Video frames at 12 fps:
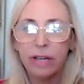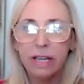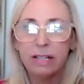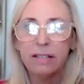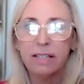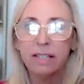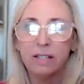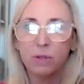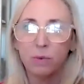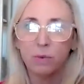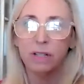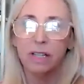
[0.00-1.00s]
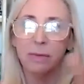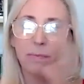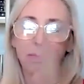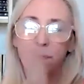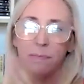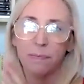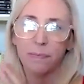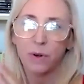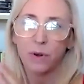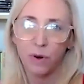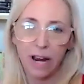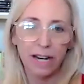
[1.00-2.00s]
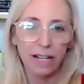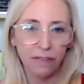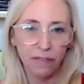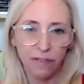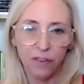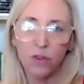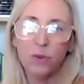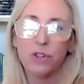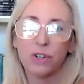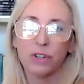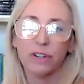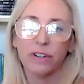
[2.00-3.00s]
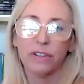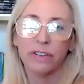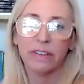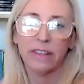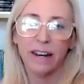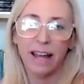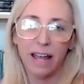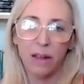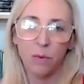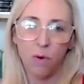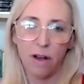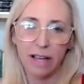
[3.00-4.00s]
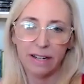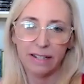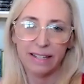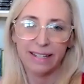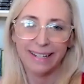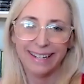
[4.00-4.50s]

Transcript: is this really creating the future that I want?